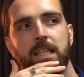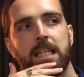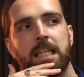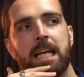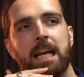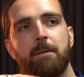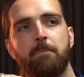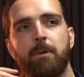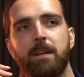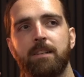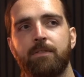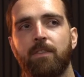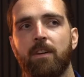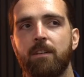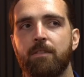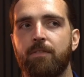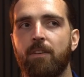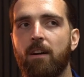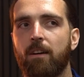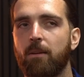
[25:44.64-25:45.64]
Yeah, but it's
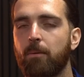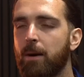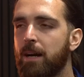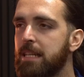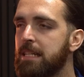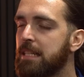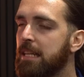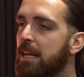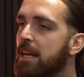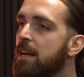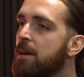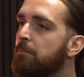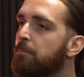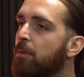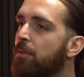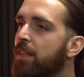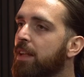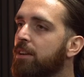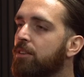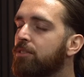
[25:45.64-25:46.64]
very far away, isn't it?
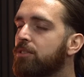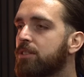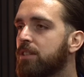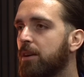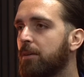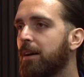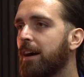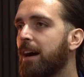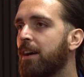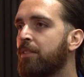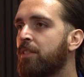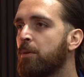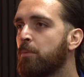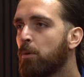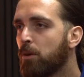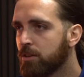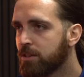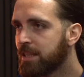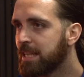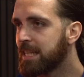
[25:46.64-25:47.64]
But then also, there
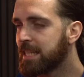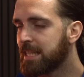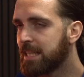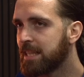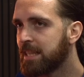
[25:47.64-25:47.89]
was this.